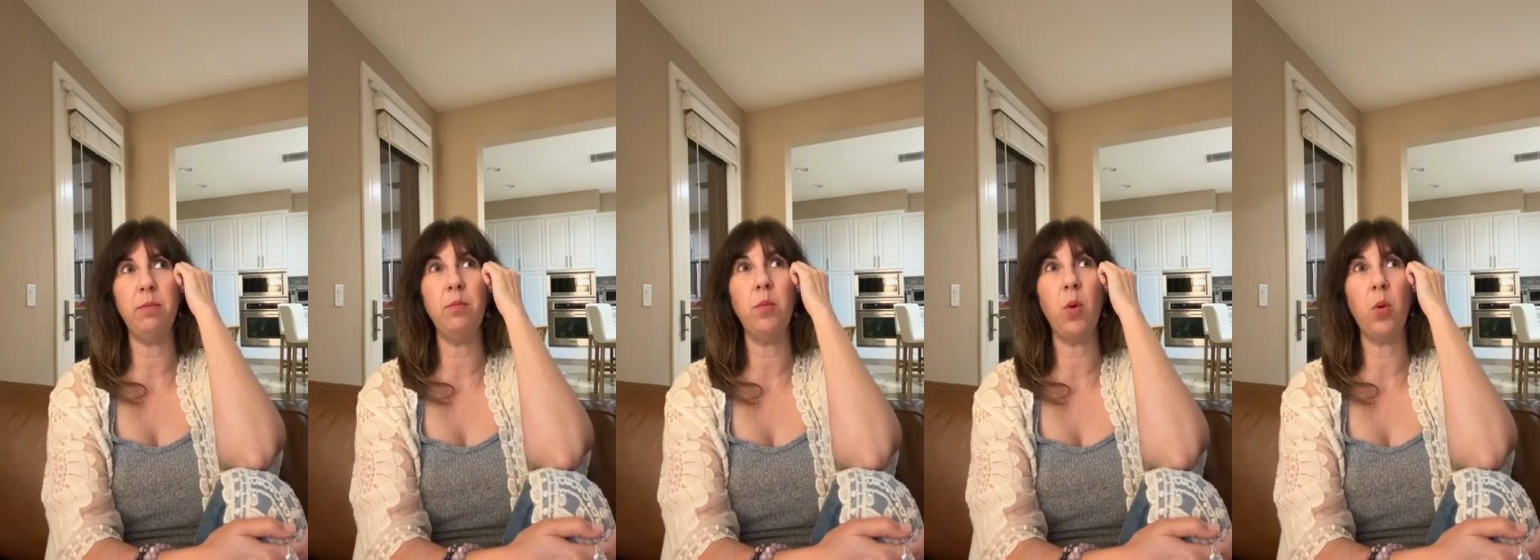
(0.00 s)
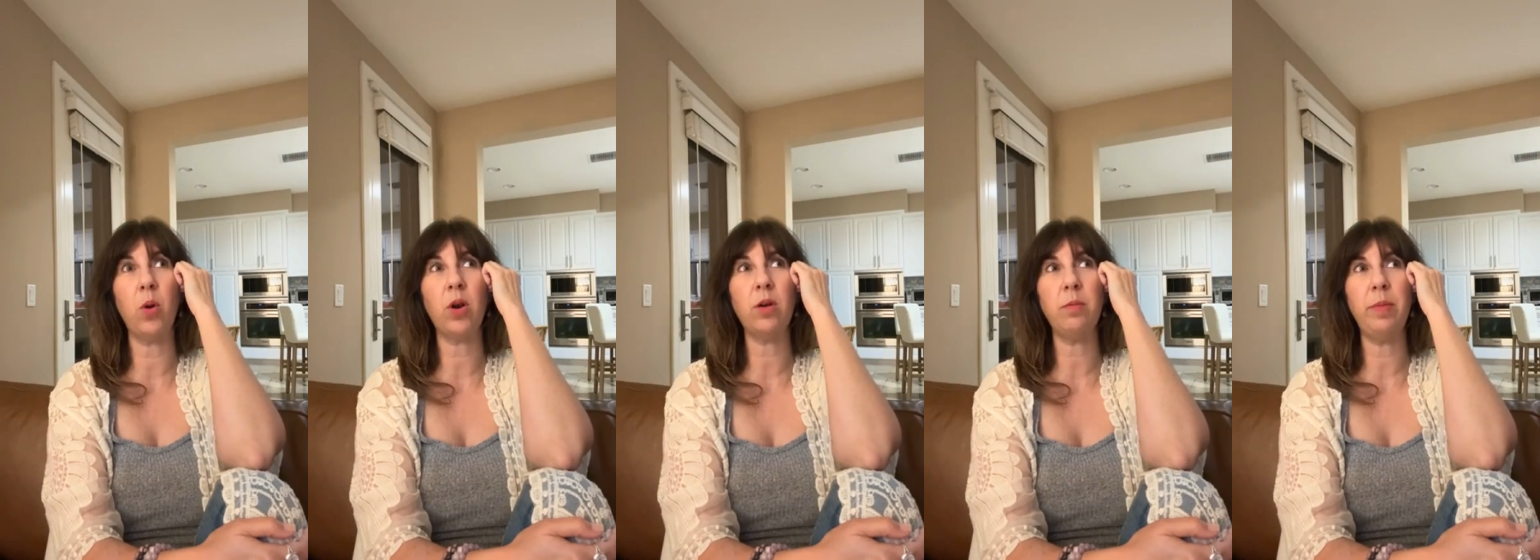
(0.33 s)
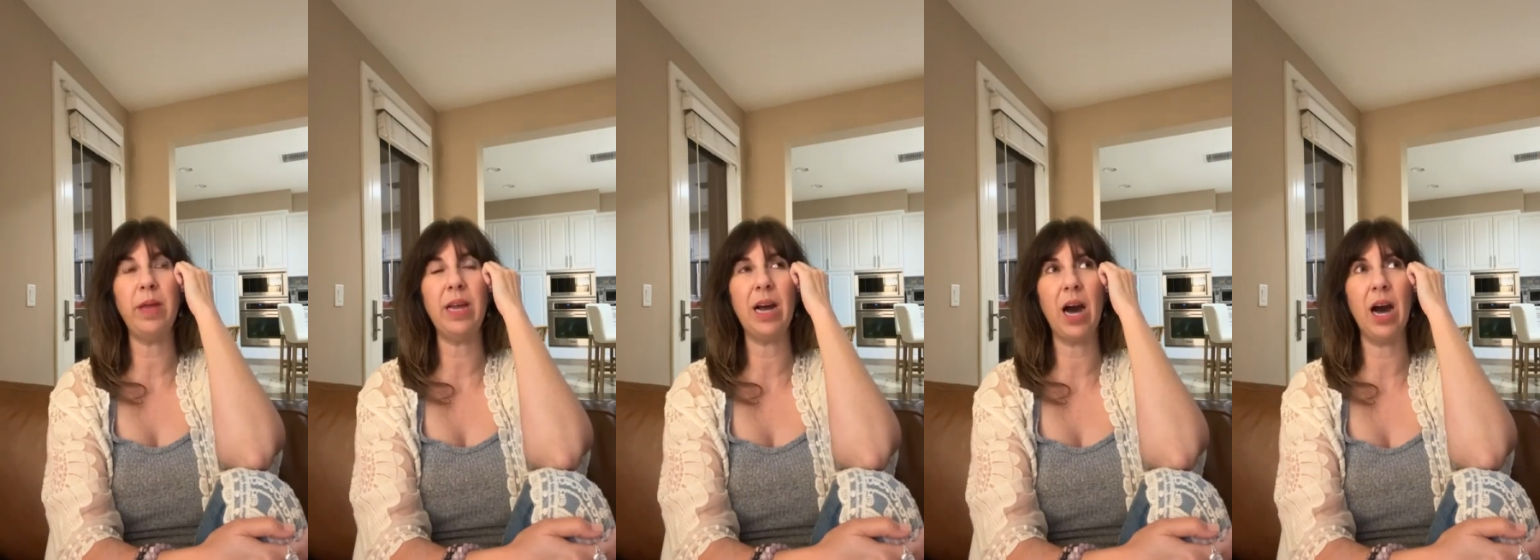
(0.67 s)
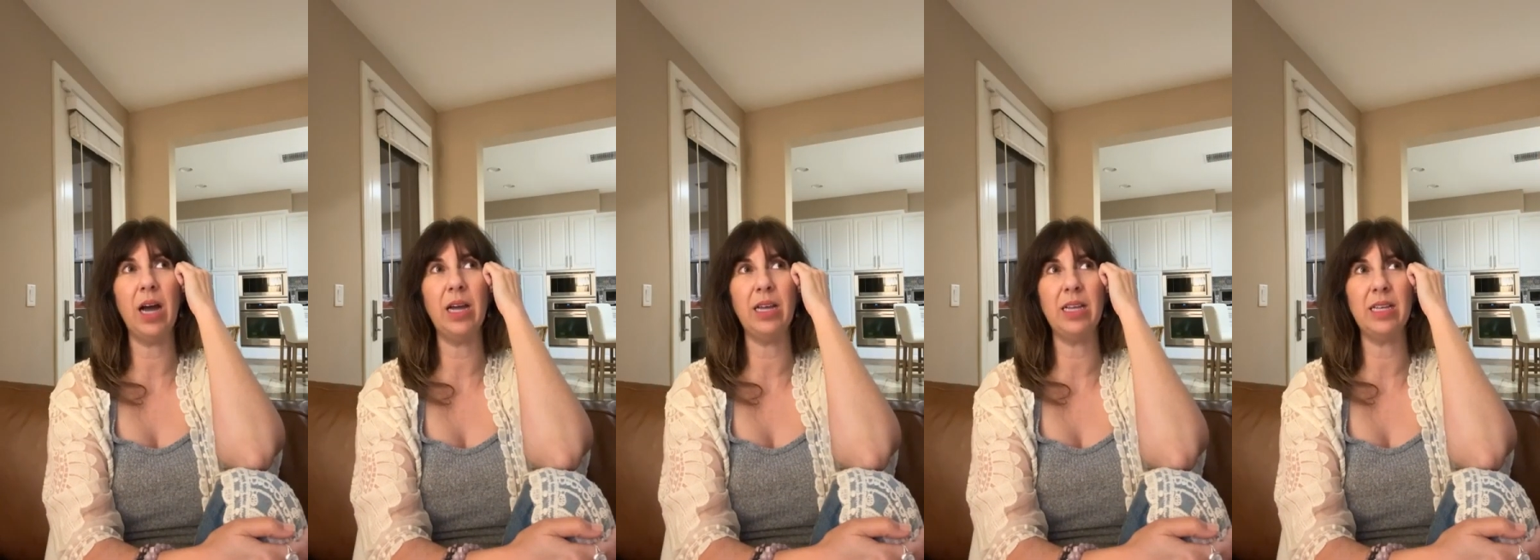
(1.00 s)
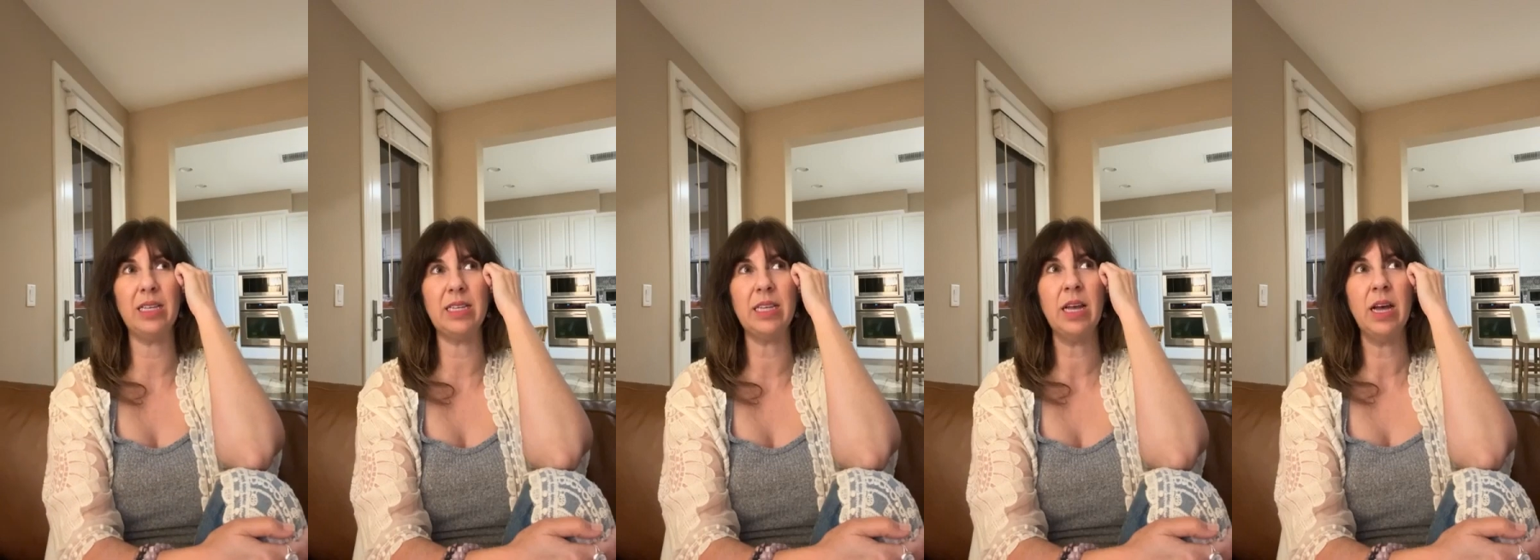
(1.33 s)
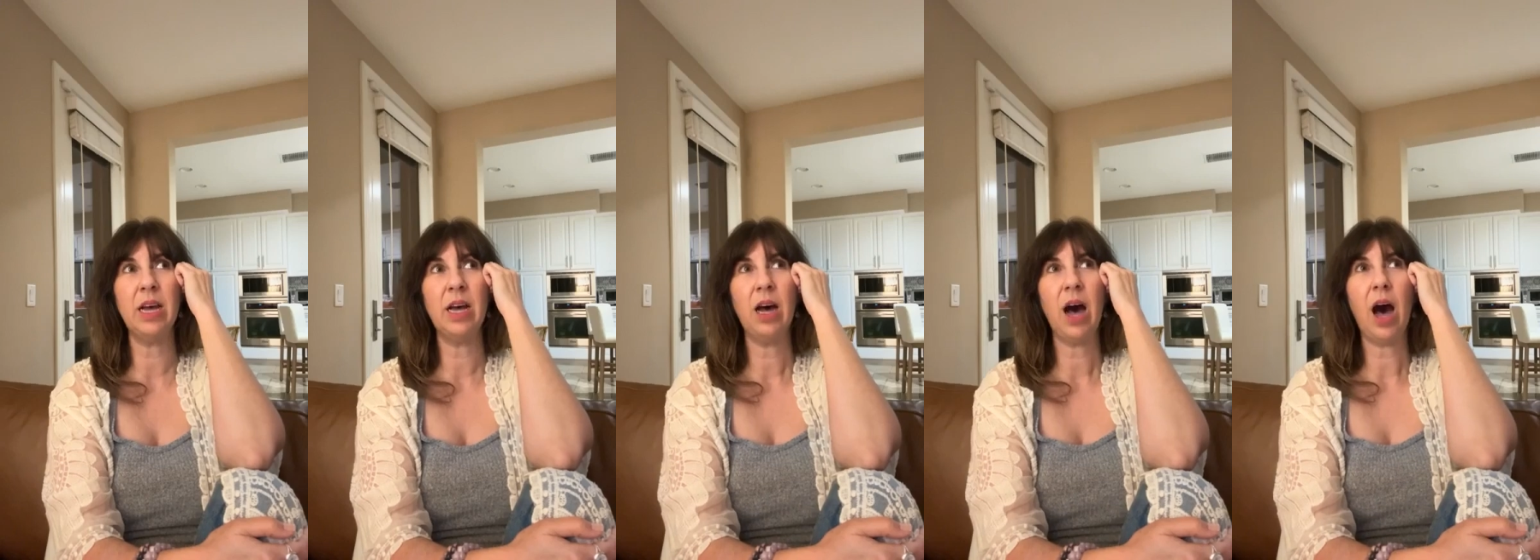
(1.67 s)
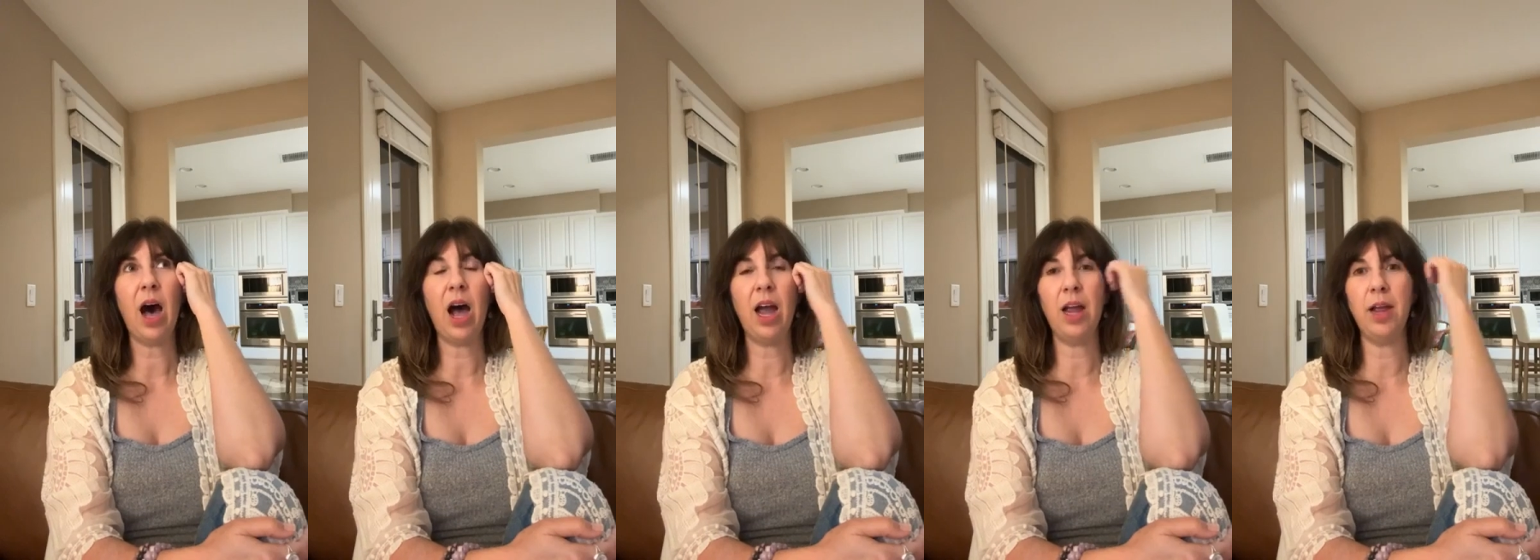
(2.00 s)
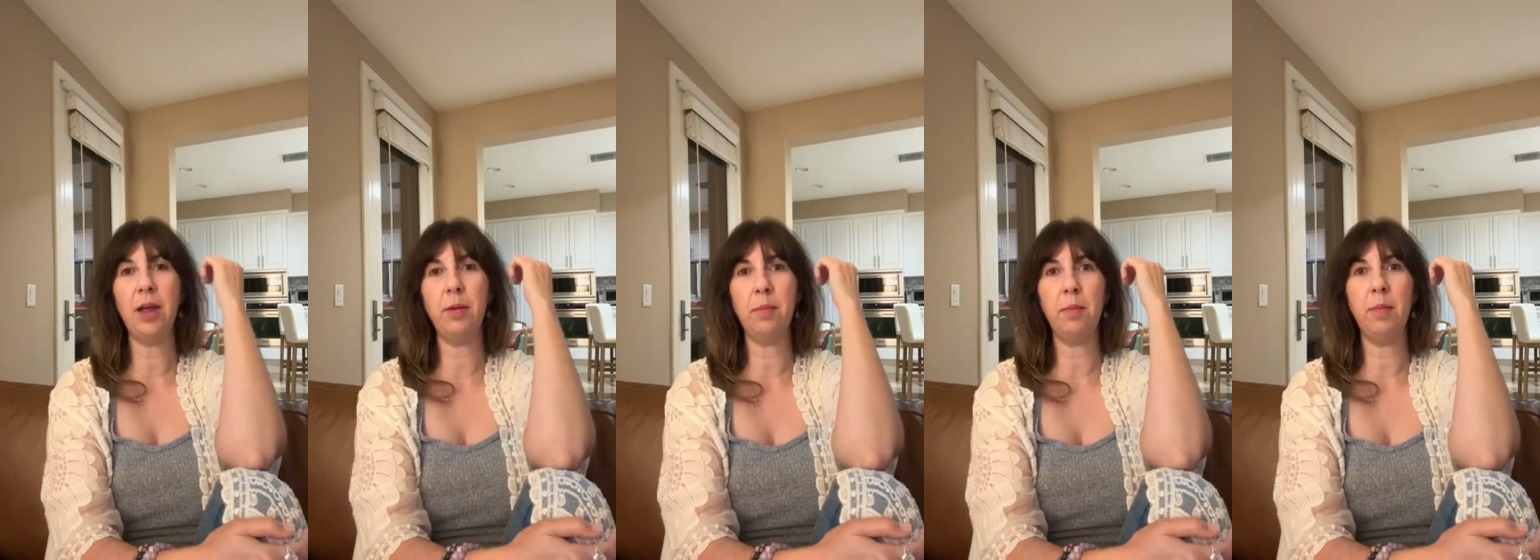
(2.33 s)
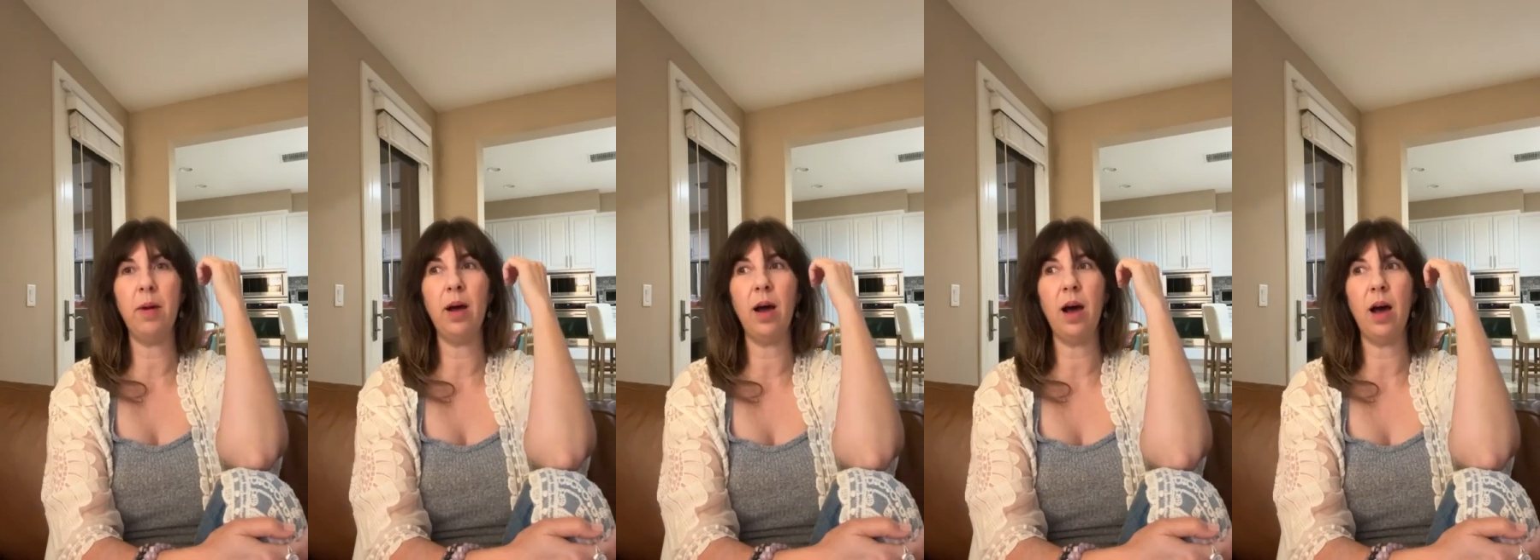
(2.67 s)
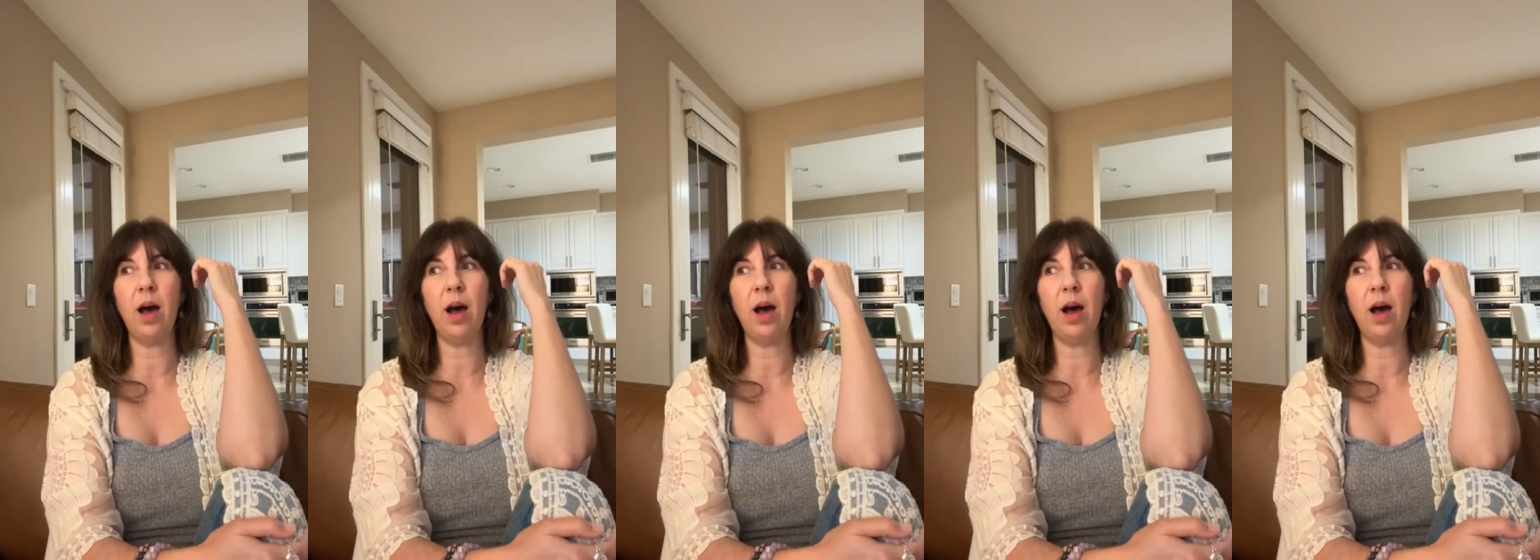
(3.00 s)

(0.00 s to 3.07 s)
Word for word: more because I am